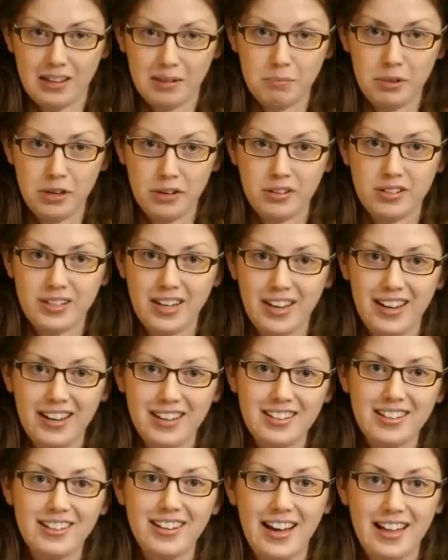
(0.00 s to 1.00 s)
computer
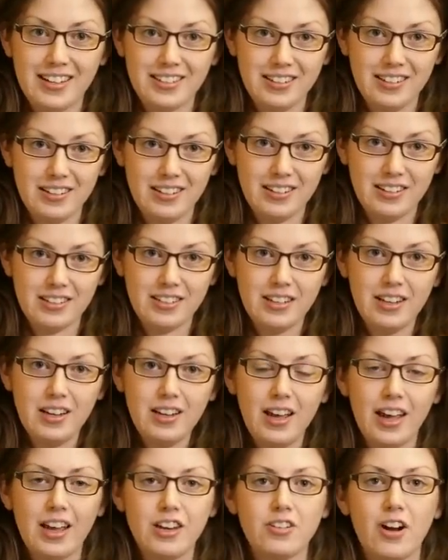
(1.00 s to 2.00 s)
science classes
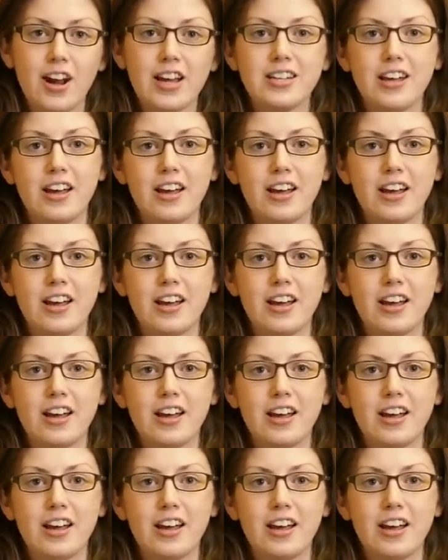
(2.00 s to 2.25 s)
and trying